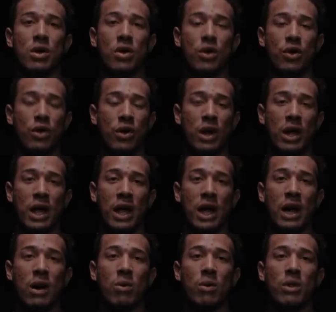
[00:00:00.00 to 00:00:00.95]
who you're going to hang
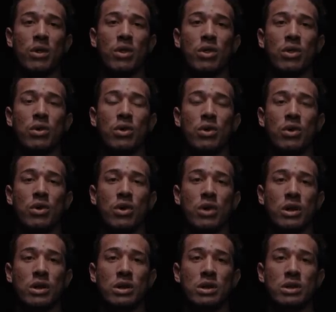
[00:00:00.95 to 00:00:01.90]
out with, who you're
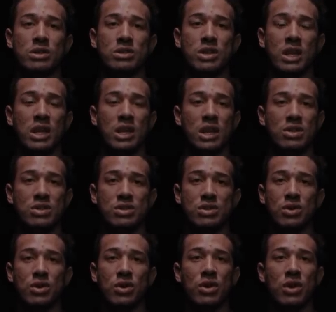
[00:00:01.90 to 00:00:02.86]
going to say yes
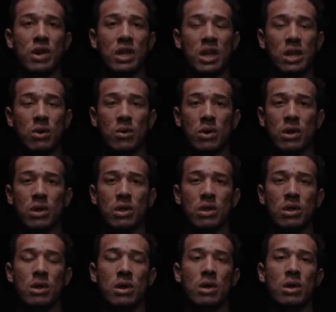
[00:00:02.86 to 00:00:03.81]
to, who you're going to eat
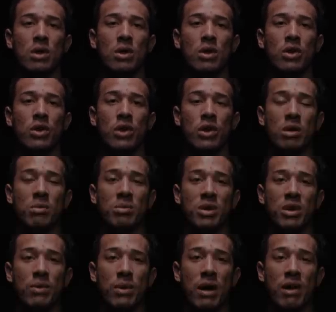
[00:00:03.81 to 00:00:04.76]
with, who you're going to
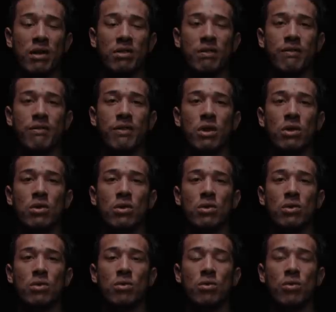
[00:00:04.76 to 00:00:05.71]
be around at the
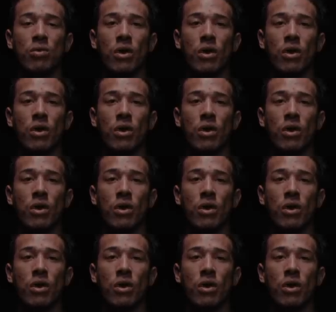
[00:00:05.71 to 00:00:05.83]
field.